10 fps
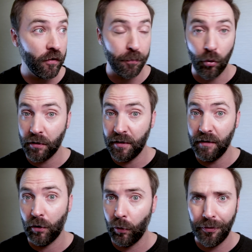support
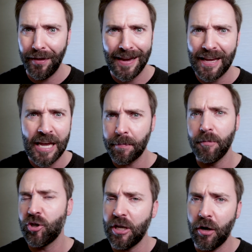this whole thing and keep the
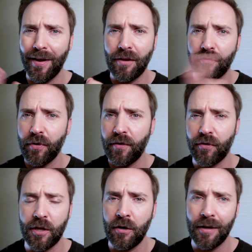machine going and free
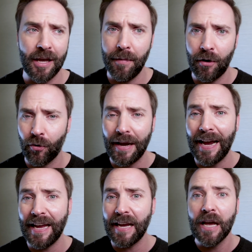for you and keep me
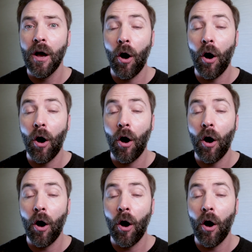creating.